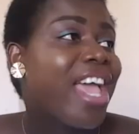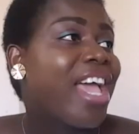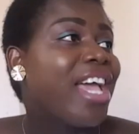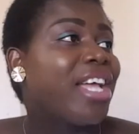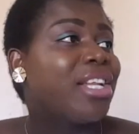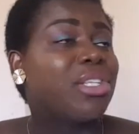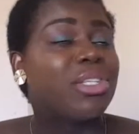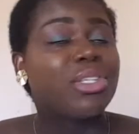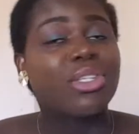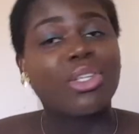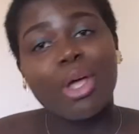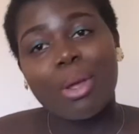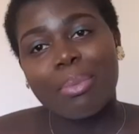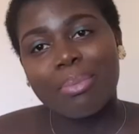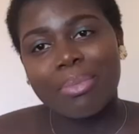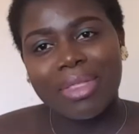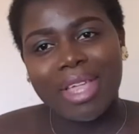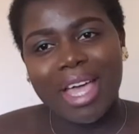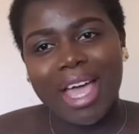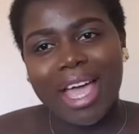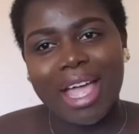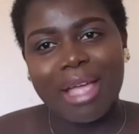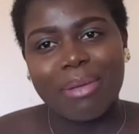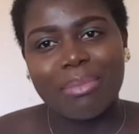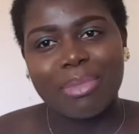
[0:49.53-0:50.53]
and
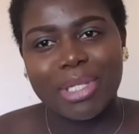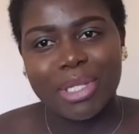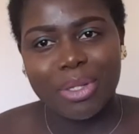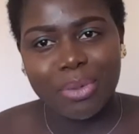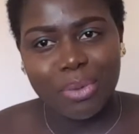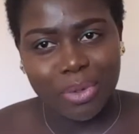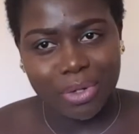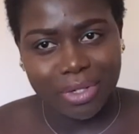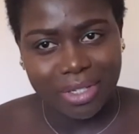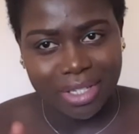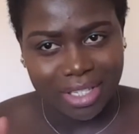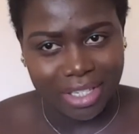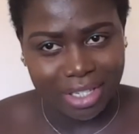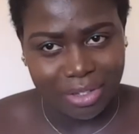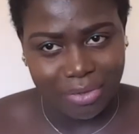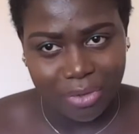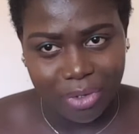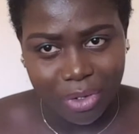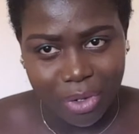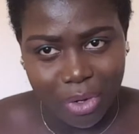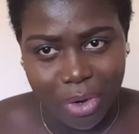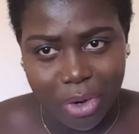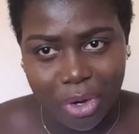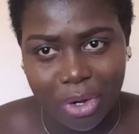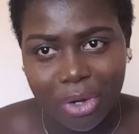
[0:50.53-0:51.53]
sometimes it was
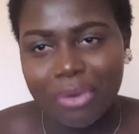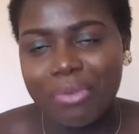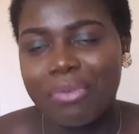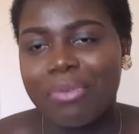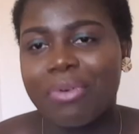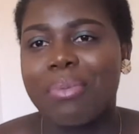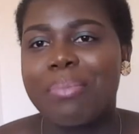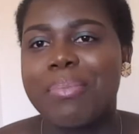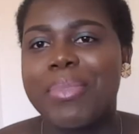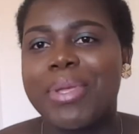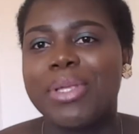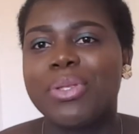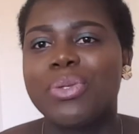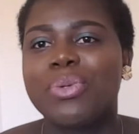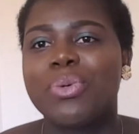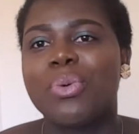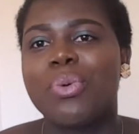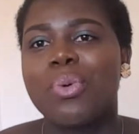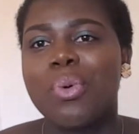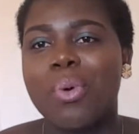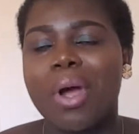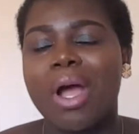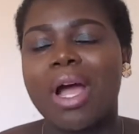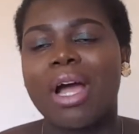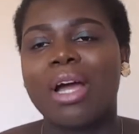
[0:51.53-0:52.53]
difficult for me to
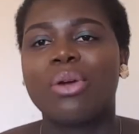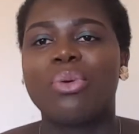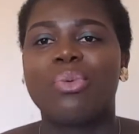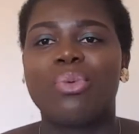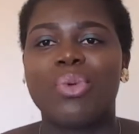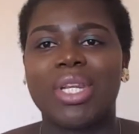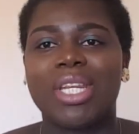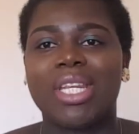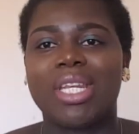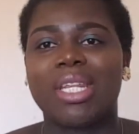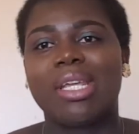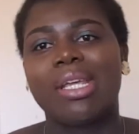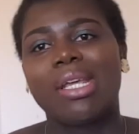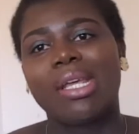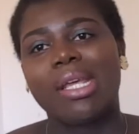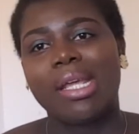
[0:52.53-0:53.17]
go out with